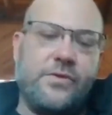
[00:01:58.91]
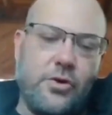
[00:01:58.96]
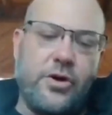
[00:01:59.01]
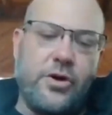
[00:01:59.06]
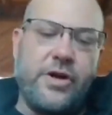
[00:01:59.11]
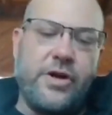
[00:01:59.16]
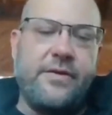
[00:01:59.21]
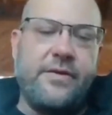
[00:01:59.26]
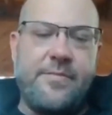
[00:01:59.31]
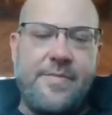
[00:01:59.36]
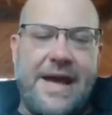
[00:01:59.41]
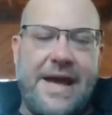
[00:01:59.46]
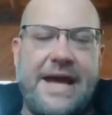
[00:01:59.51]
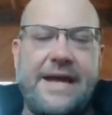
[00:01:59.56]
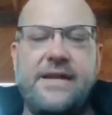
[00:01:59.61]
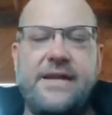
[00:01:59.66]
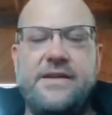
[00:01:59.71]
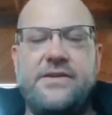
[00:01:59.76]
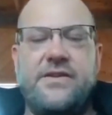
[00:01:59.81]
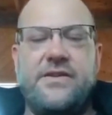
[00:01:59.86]
turning them
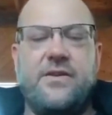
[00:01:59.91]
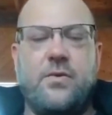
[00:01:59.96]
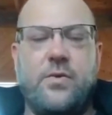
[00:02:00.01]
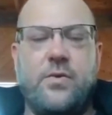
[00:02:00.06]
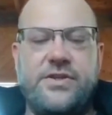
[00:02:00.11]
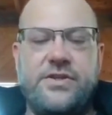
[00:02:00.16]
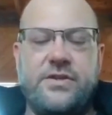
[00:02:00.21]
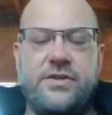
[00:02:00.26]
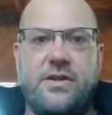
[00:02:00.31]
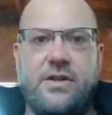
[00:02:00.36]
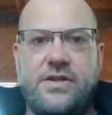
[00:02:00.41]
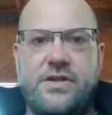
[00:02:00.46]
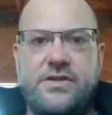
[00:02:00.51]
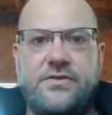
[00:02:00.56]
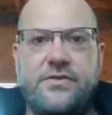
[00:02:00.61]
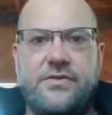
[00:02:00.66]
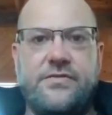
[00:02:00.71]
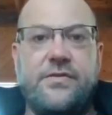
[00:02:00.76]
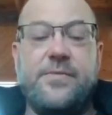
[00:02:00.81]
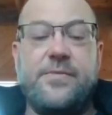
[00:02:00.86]
back into their original
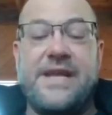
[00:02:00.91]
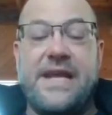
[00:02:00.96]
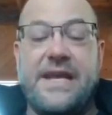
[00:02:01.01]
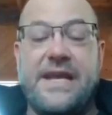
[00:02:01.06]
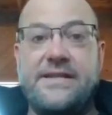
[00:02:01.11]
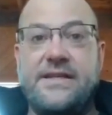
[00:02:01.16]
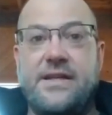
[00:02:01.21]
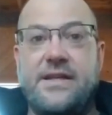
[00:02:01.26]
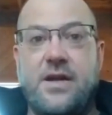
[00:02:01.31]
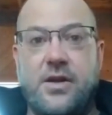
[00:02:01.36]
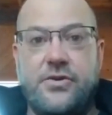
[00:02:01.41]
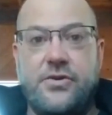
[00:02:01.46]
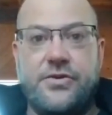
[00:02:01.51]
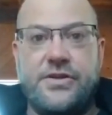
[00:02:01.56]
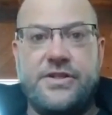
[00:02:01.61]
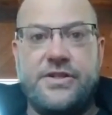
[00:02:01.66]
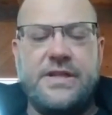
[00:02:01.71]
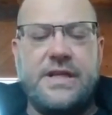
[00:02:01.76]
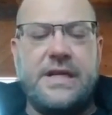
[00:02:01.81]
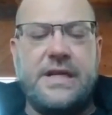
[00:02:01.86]
luster from the
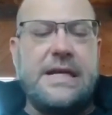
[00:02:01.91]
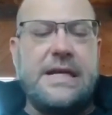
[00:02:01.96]
1800s.